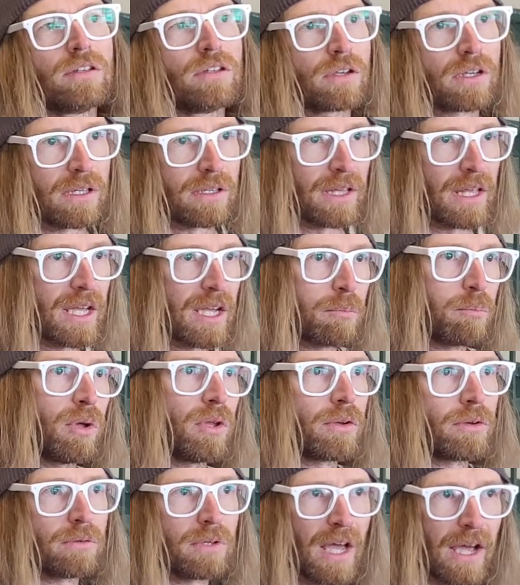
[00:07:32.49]
You can like
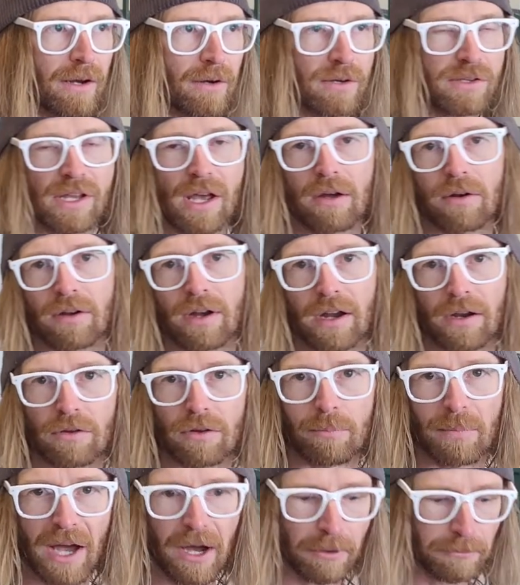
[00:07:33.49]
pull your liners out and air
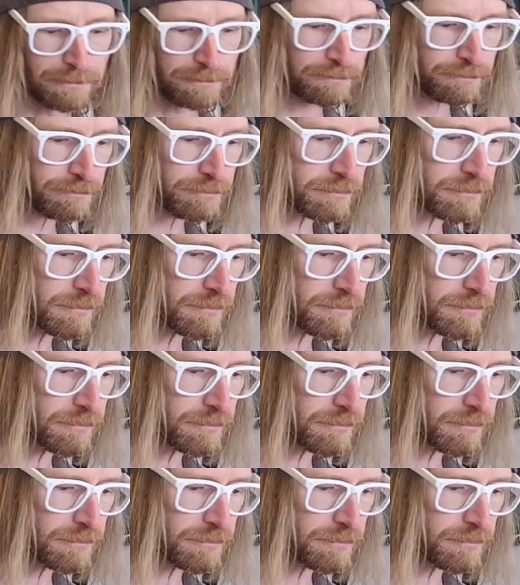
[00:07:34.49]
them out.